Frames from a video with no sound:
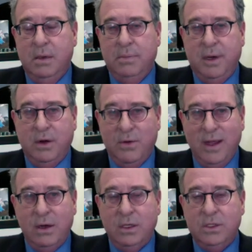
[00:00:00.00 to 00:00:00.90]
But a
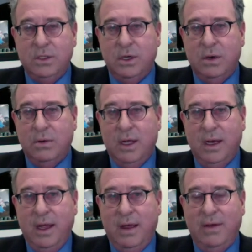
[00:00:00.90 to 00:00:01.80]
greater concern right
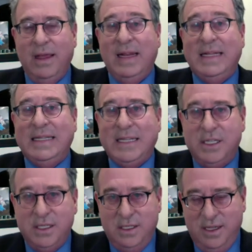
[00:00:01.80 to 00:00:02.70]
now, in
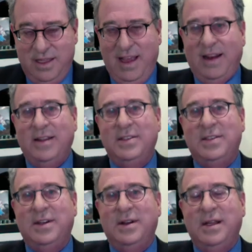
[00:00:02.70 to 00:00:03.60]
addition to that
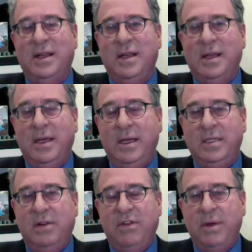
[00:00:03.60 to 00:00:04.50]
concern, is
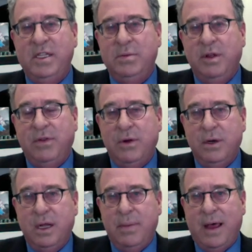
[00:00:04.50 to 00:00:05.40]
information we've
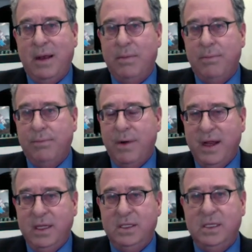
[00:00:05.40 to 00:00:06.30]
learned about
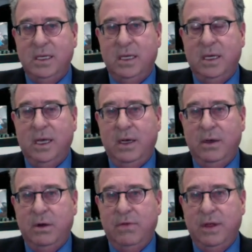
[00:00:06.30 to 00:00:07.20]
pregnancy and
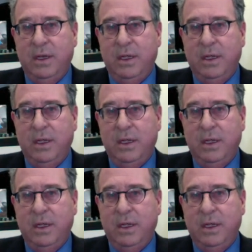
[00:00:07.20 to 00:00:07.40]
COVID.